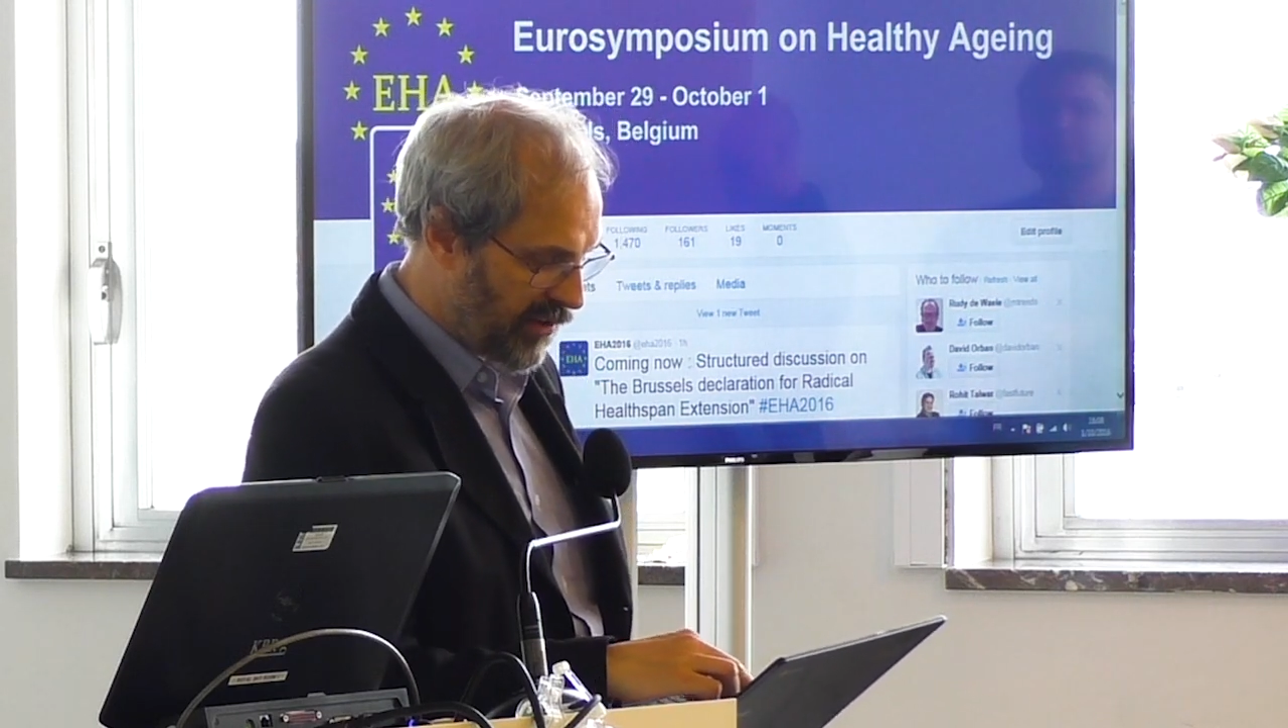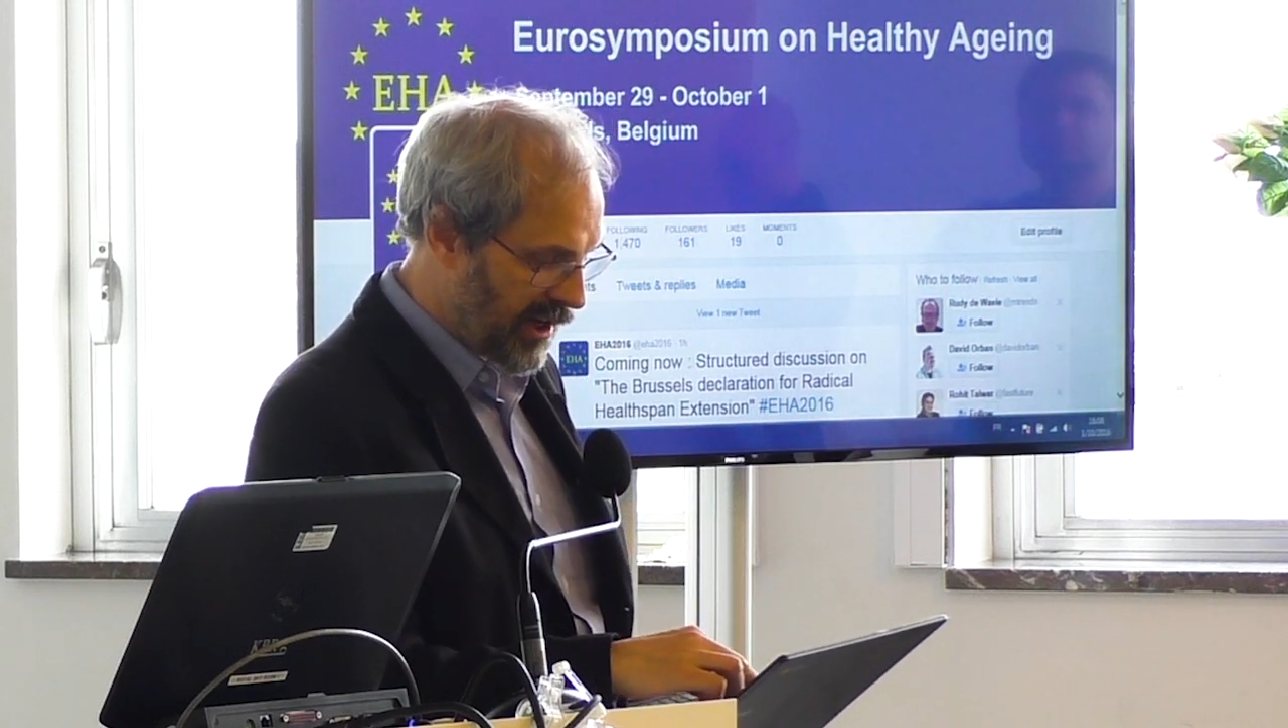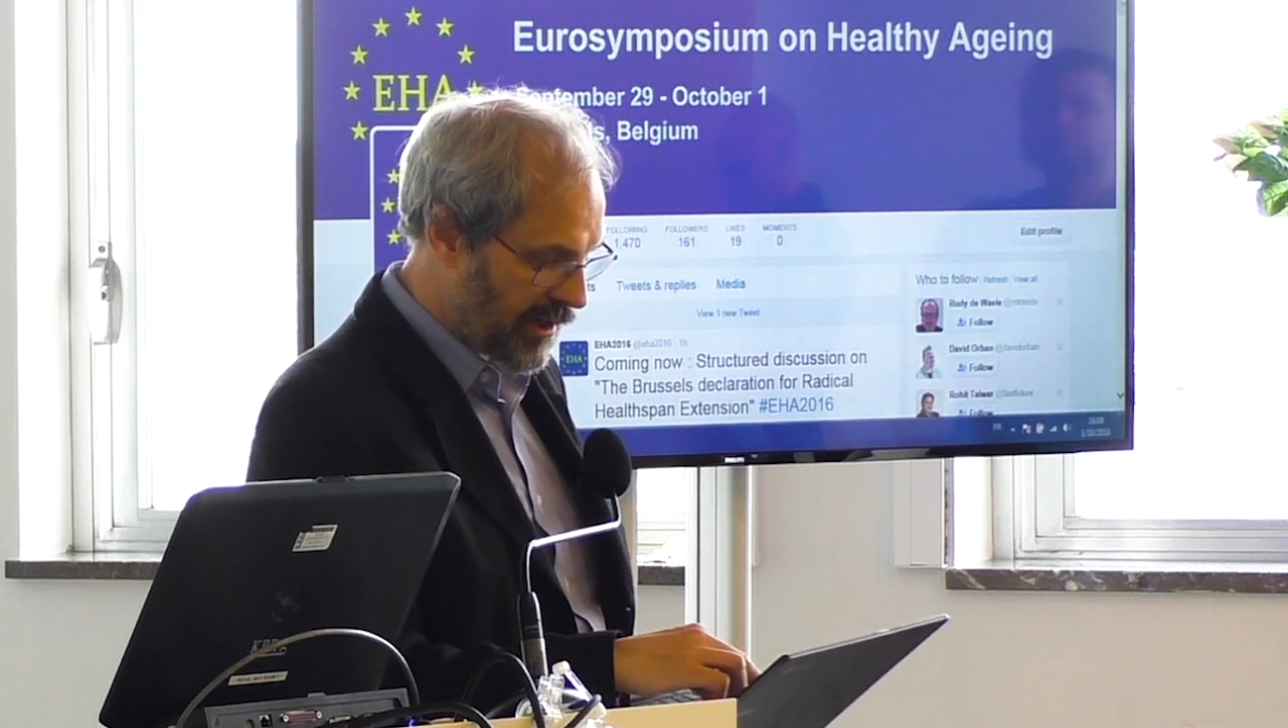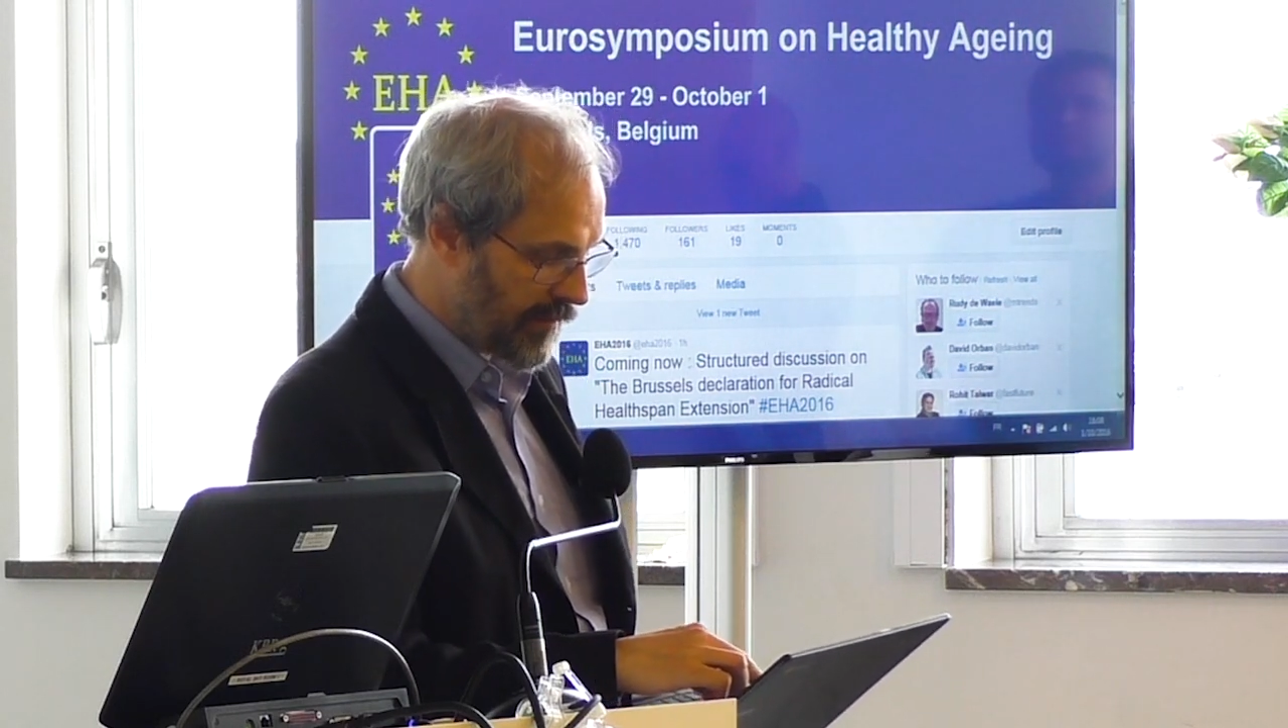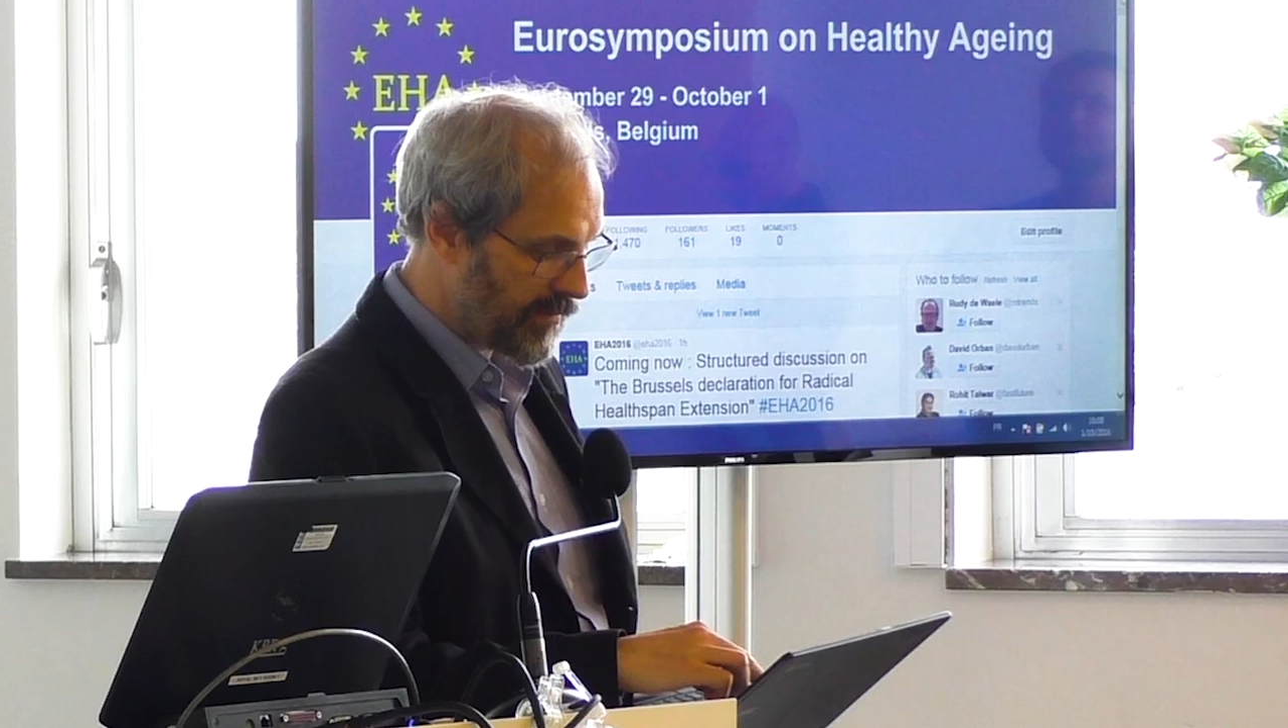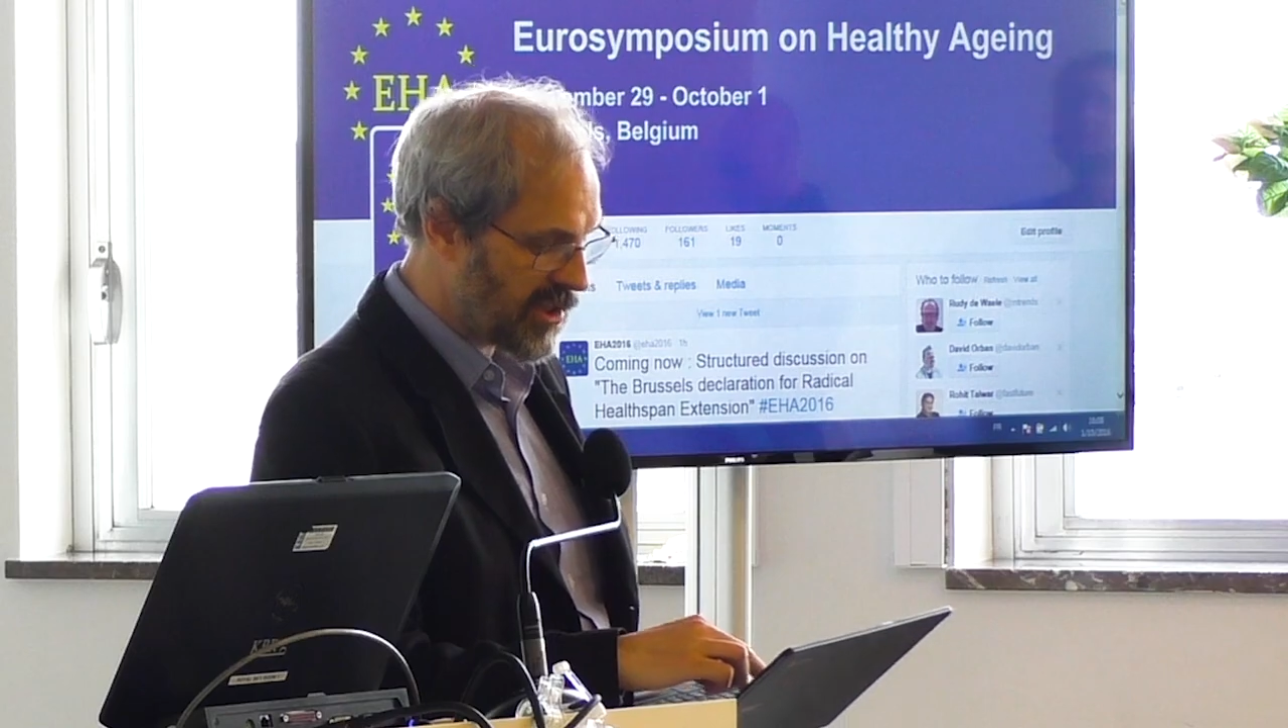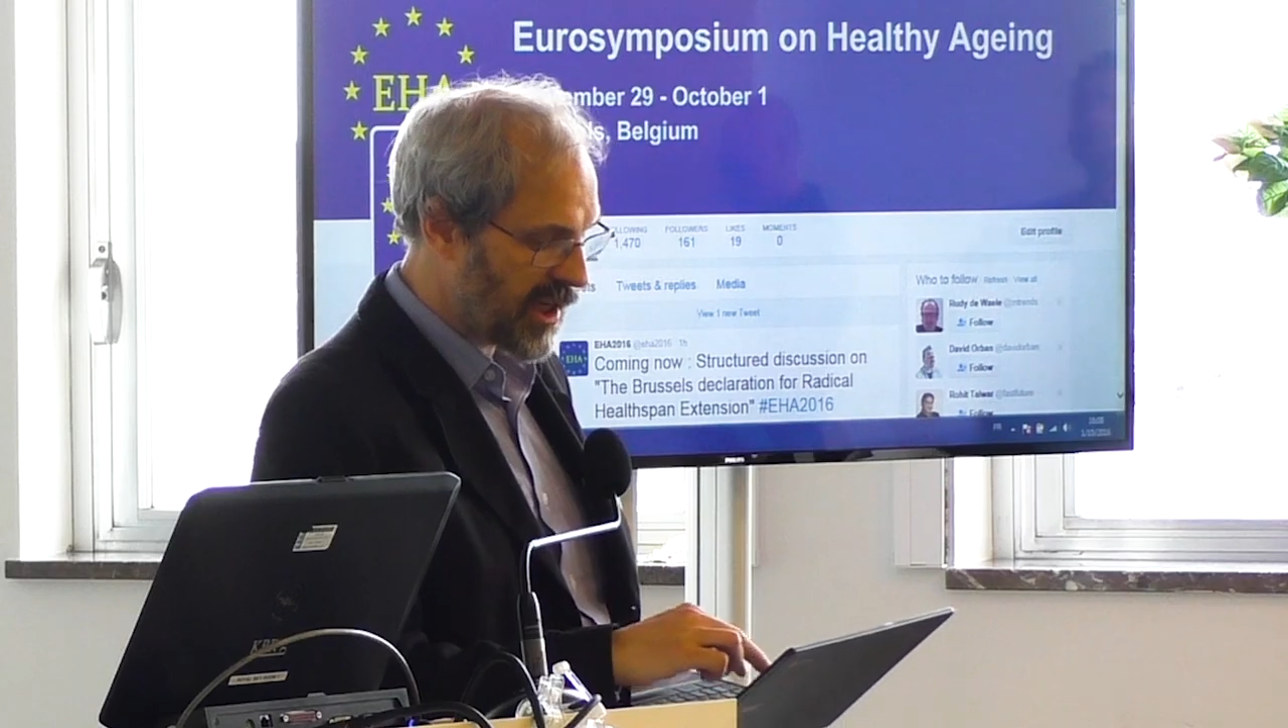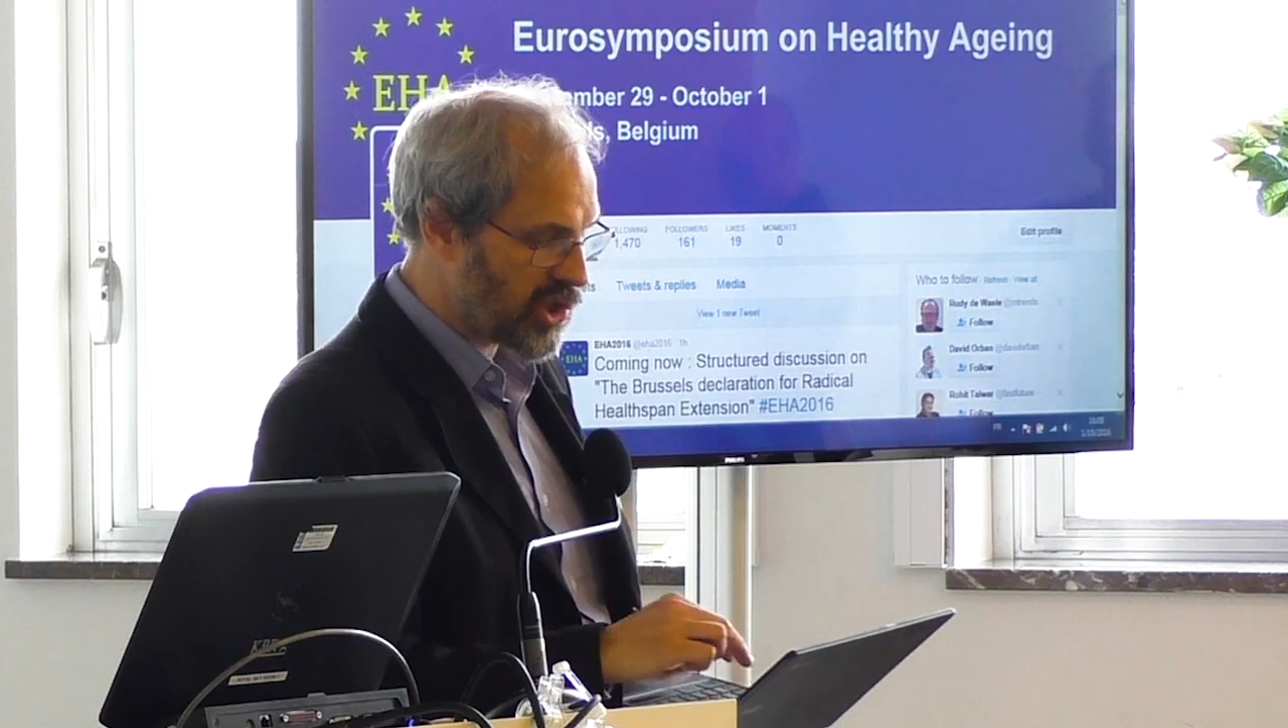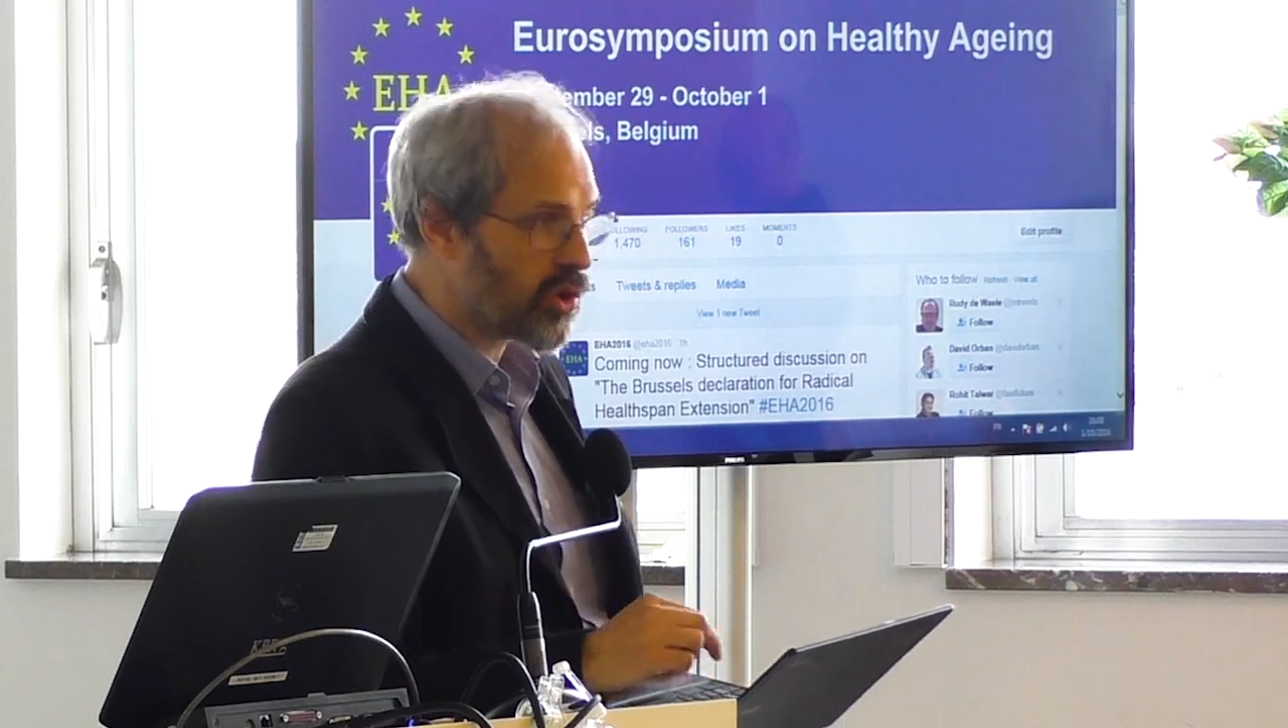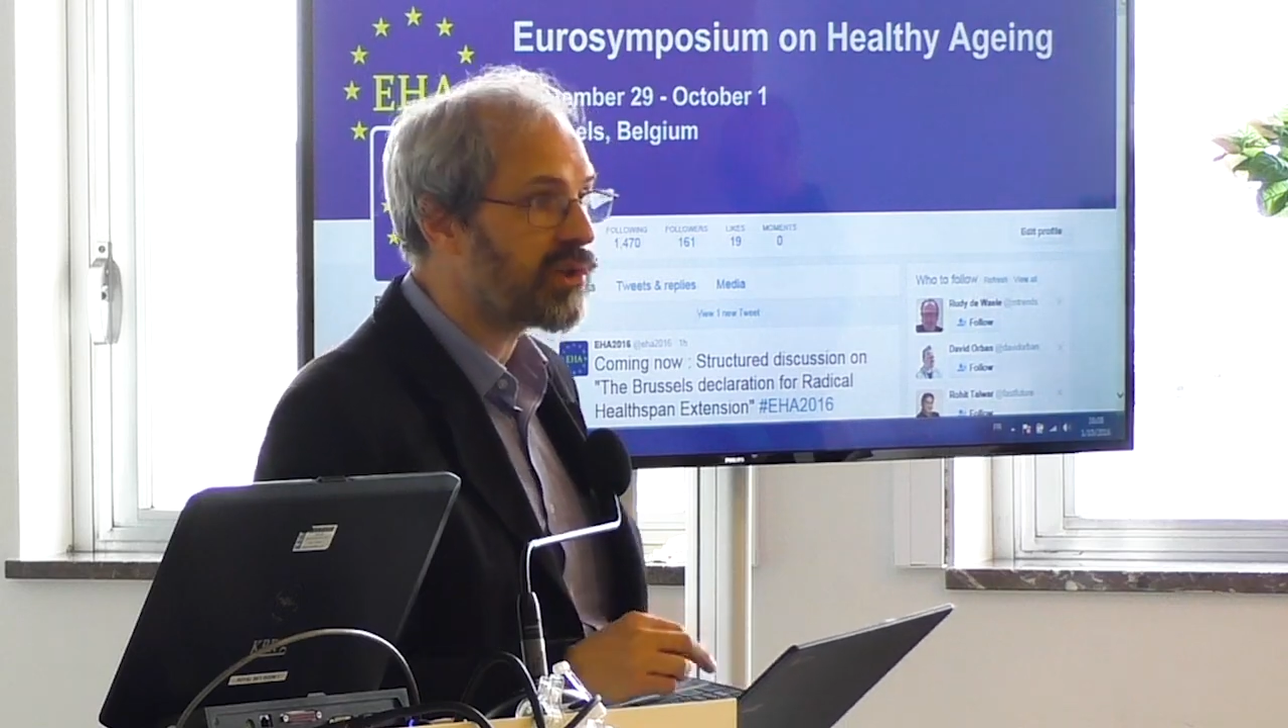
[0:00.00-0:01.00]
thank
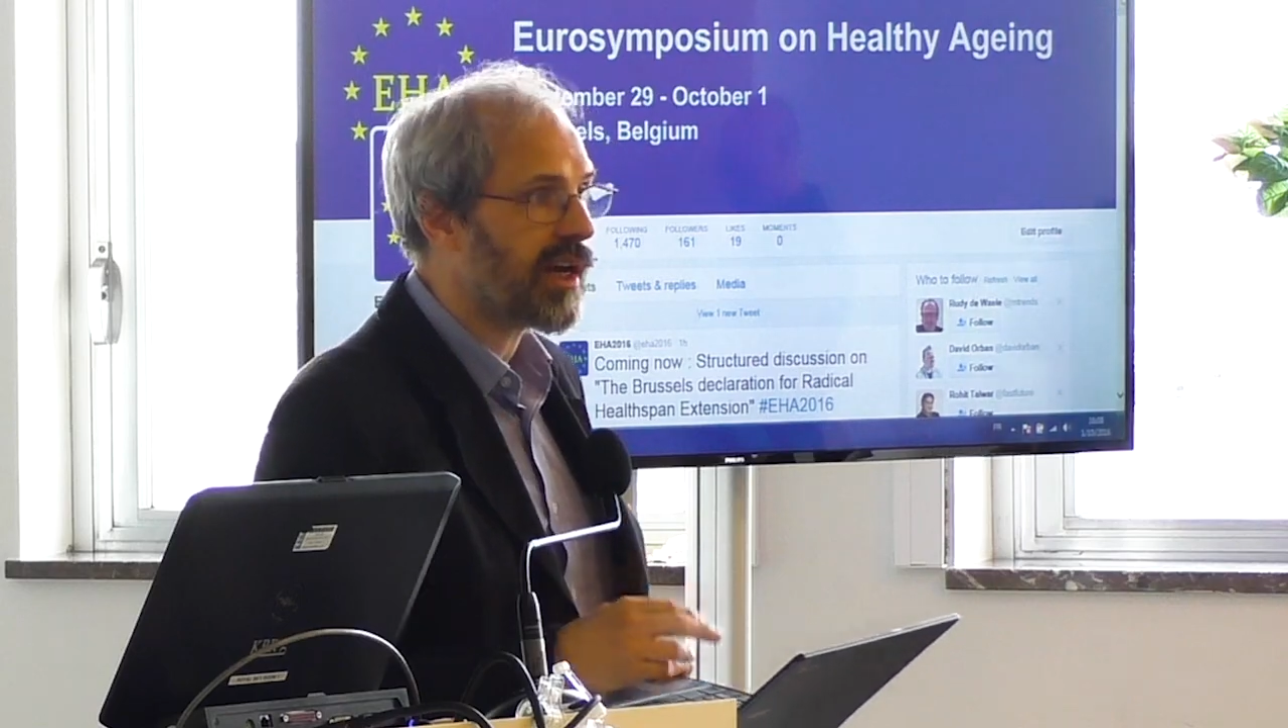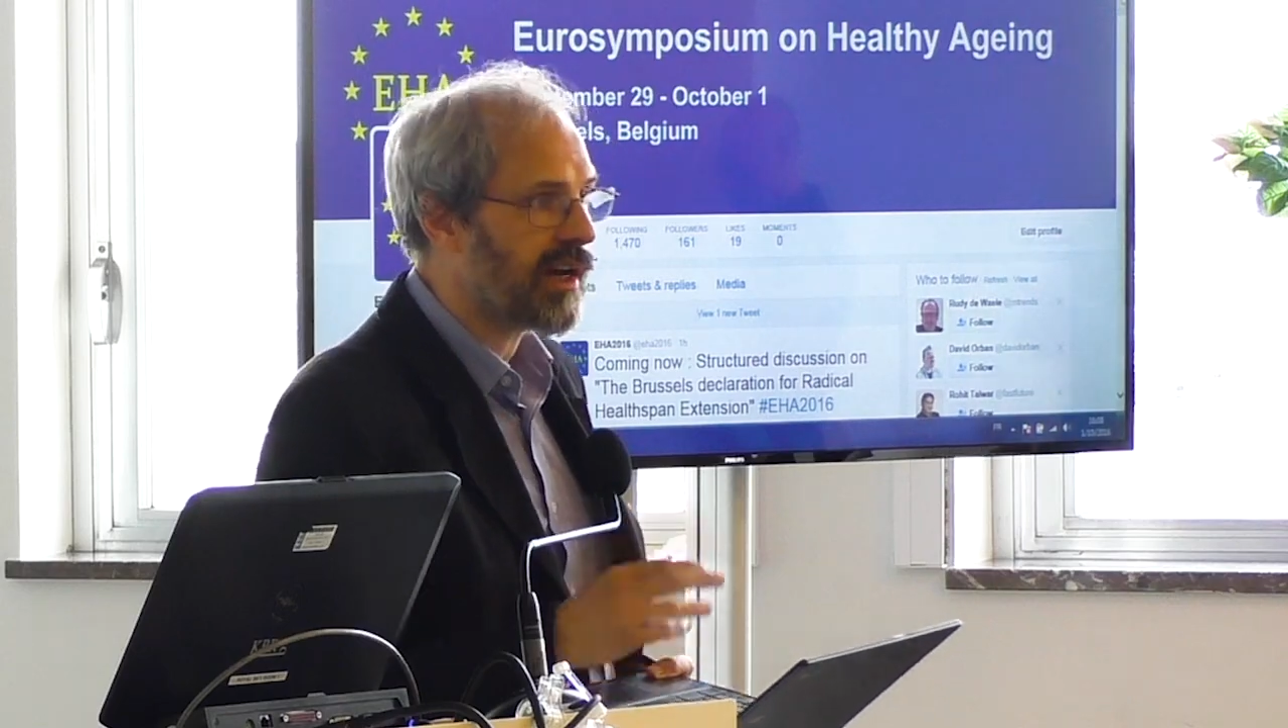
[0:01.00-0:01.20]
Sergio